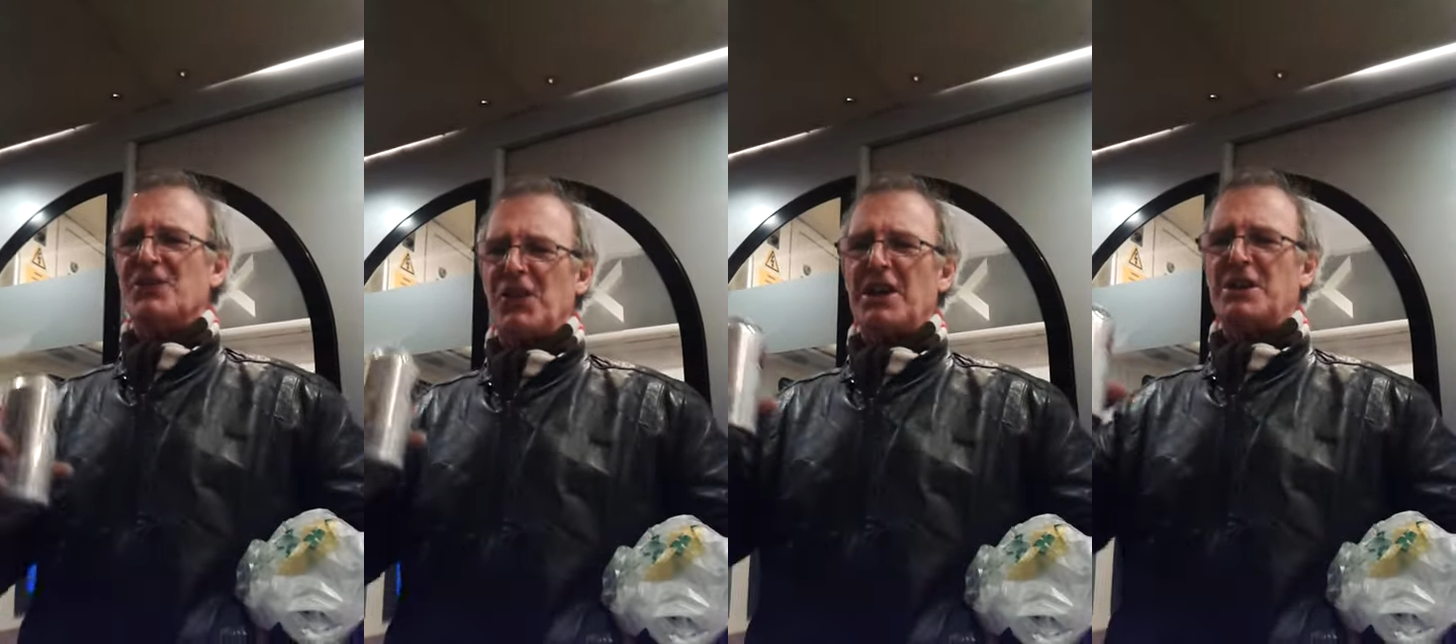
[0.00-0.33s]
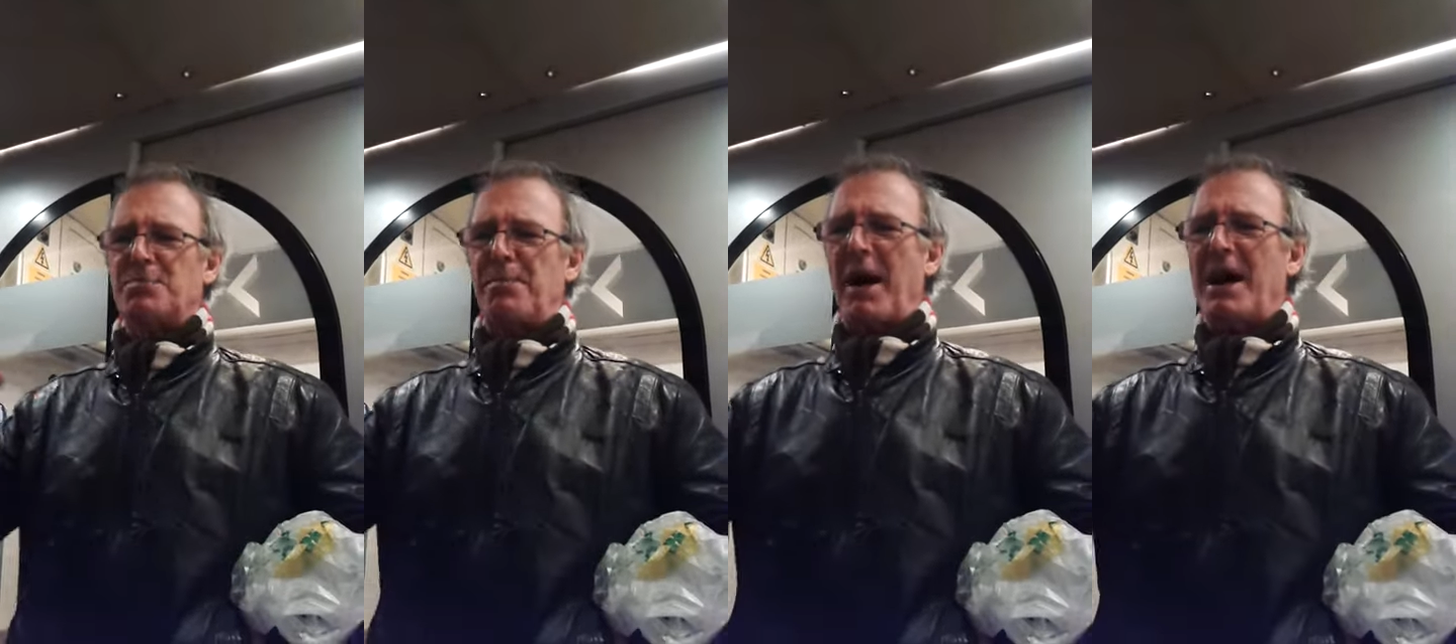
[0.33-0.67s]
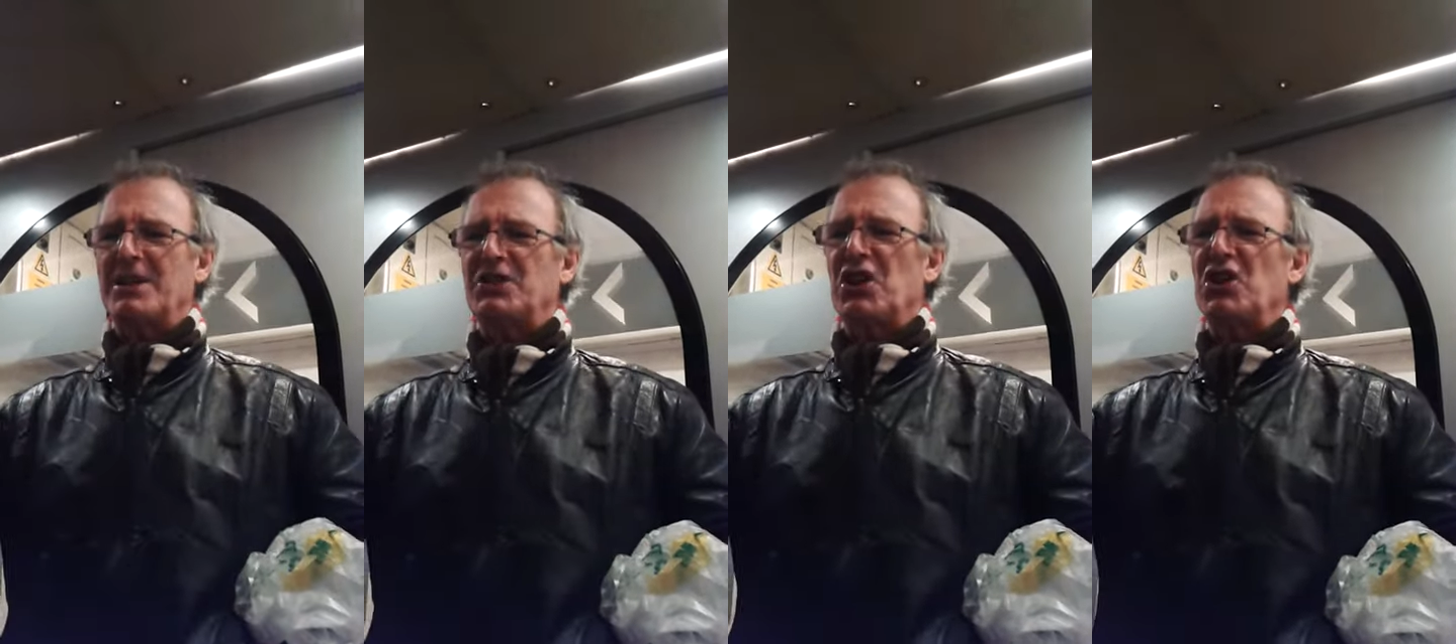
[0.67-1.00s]
This
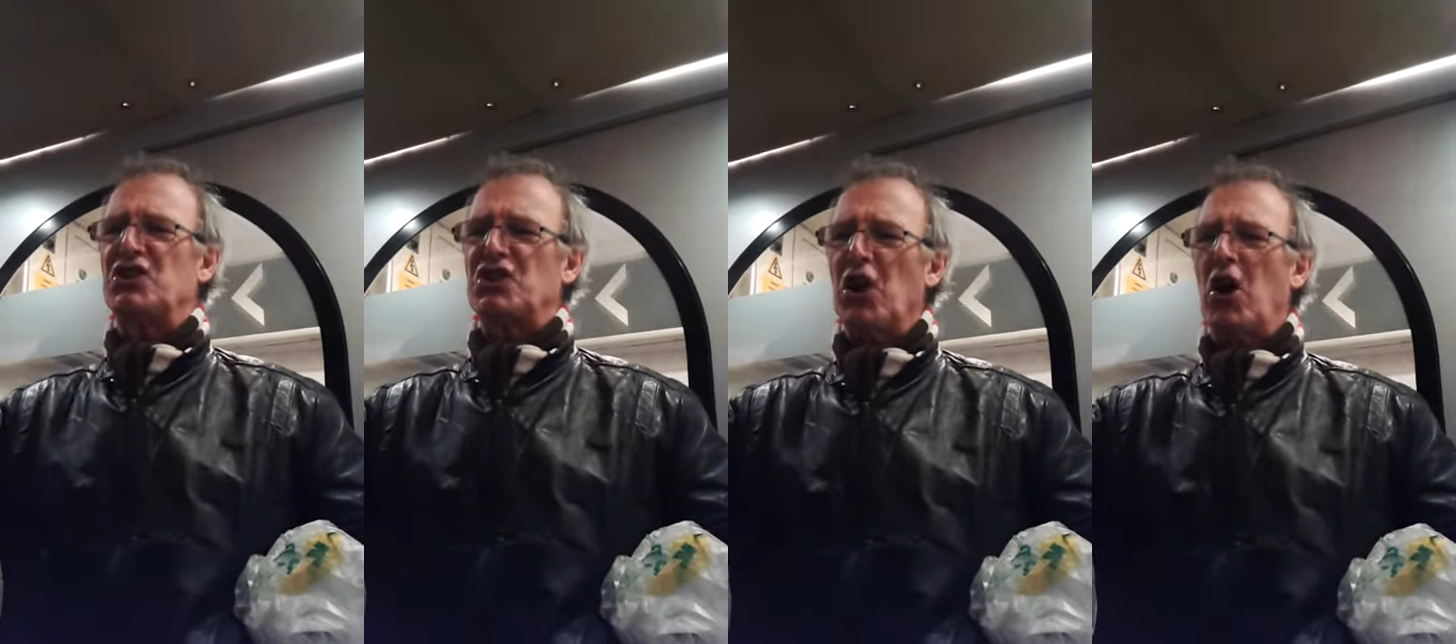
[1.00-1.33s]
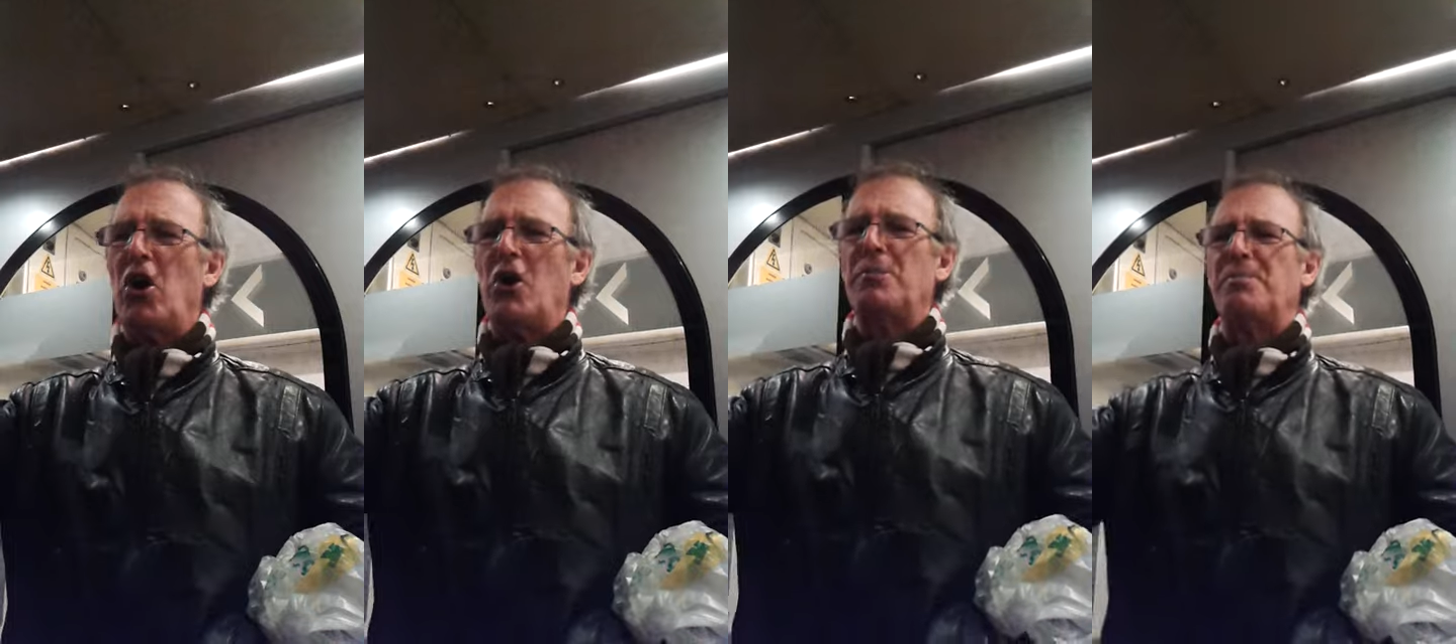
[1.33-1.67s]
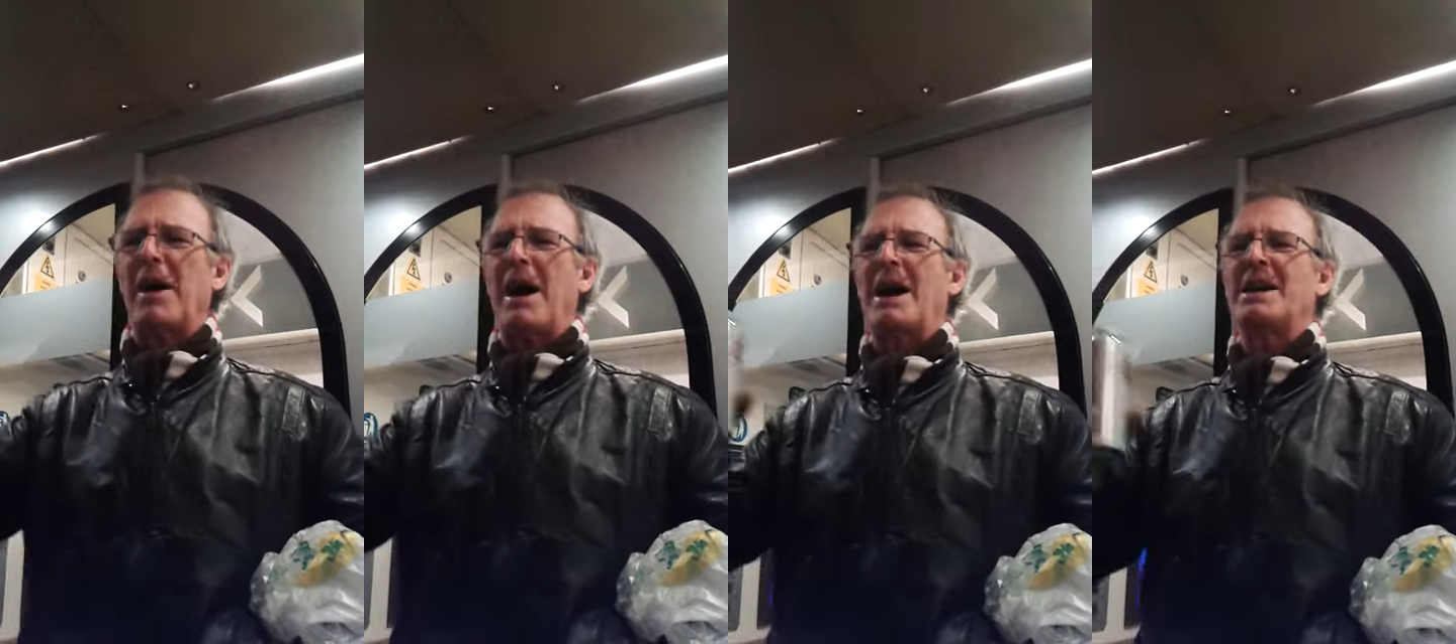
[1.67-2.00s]
badge is your
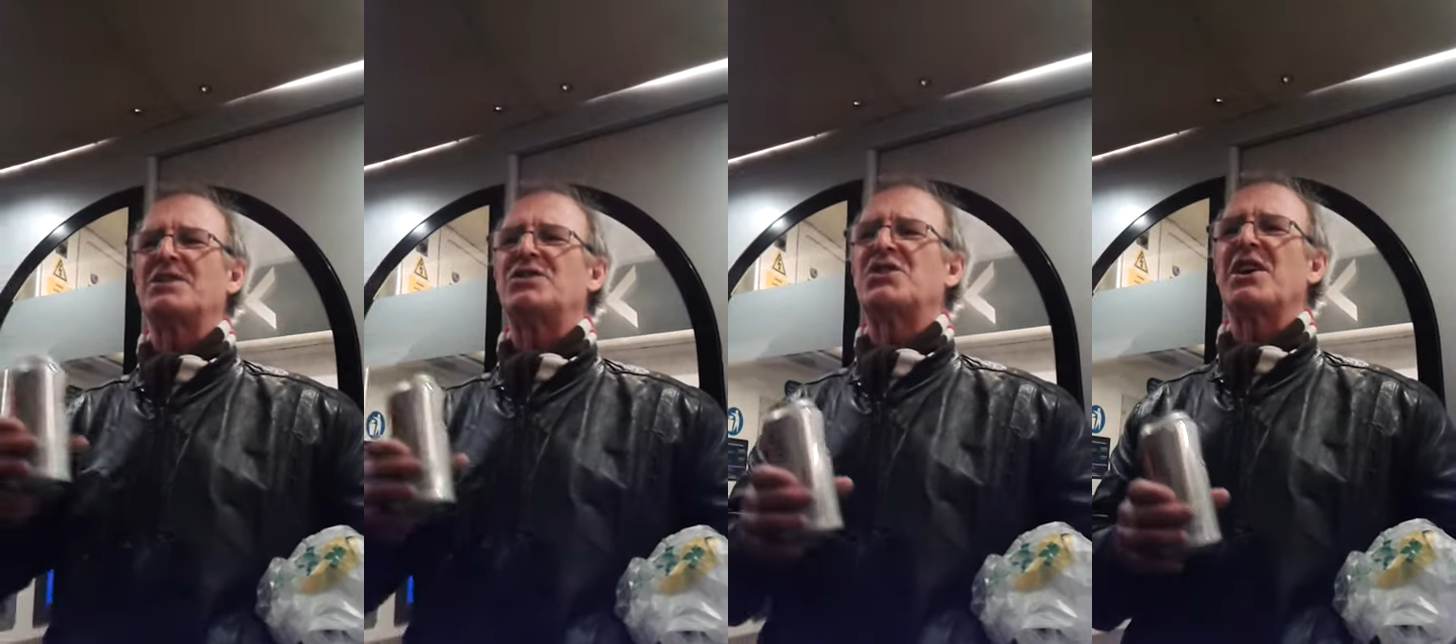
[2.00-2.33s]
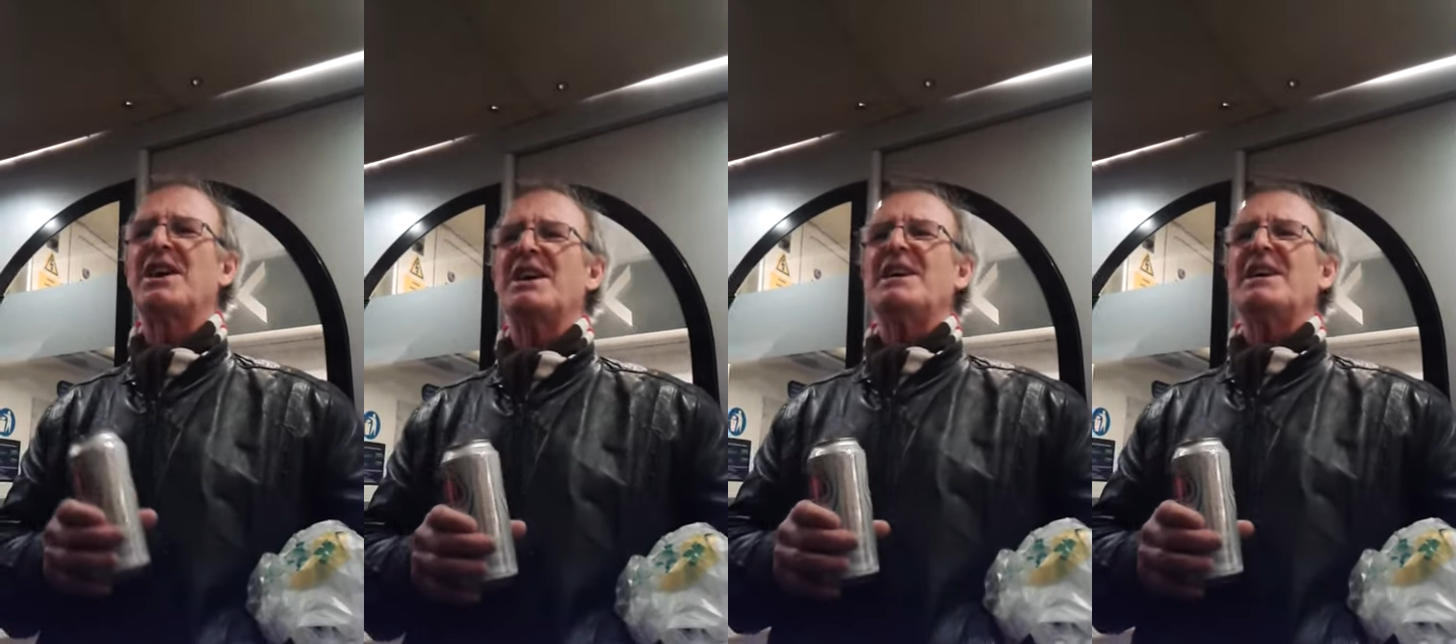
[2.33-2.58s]
badge.